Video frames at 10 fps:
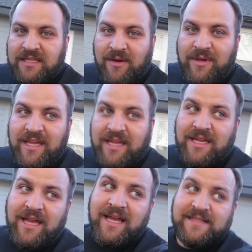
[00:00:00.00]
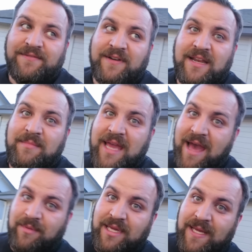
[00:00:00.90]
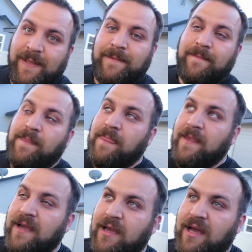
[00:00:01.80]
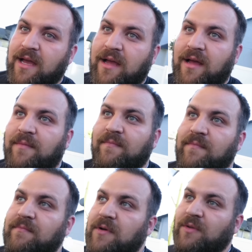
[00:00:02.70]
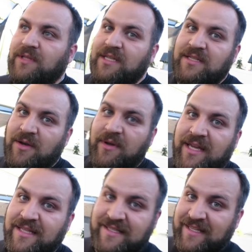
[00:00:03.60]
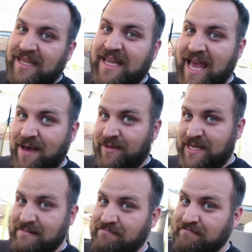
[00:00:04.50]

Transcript: Zoey has a friend named Gabby. Um, only Zoey can see Gabby.